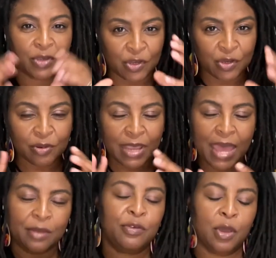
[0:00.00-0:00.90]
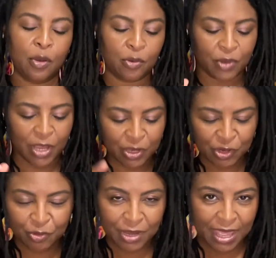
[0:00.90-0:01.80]
You got to know, and
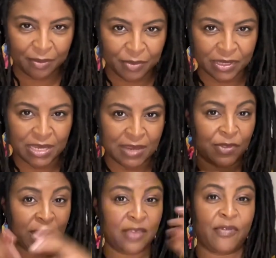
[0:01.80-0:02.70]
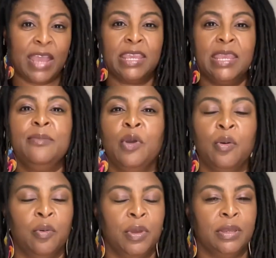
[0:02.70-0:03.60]
you got to believe that if I keep
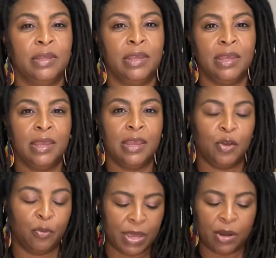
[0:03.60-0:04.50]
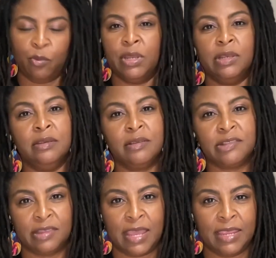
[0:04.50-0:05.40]
going, no matter what it
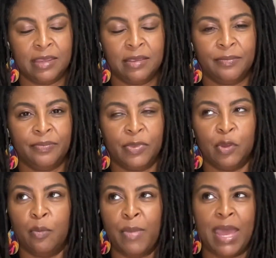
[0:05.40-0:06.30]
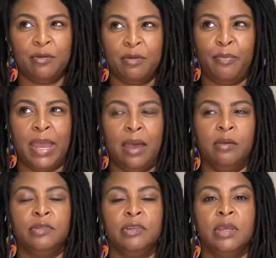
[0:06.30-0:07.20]
looks like, no matter
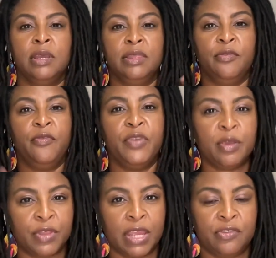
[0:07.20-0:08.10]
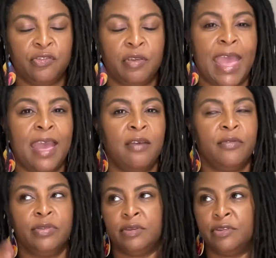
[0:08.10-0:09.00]
about the fear that you're
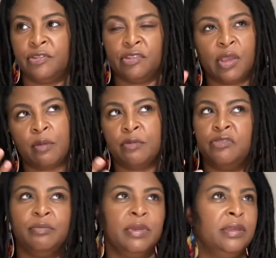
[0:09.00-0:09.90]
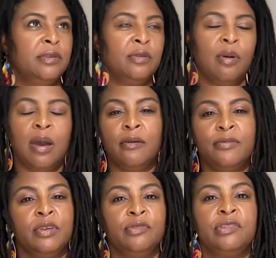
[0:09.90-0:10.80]
having, the discouragement,
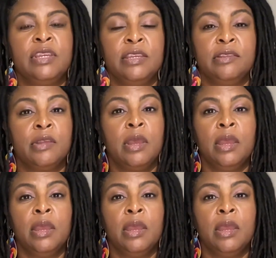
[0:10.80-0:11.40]
all those things,